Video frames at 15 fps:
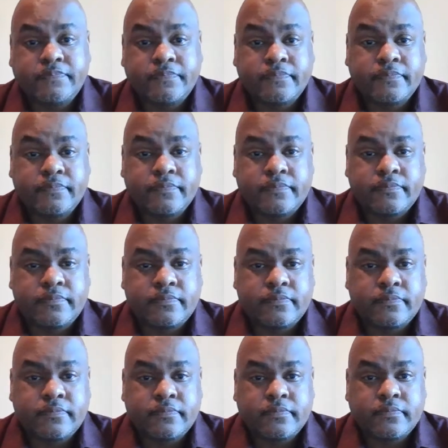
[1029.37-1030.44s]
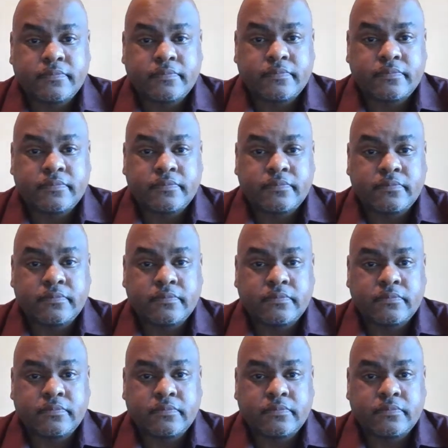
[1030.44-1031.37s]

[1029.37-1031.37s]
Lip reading: Nothing is said.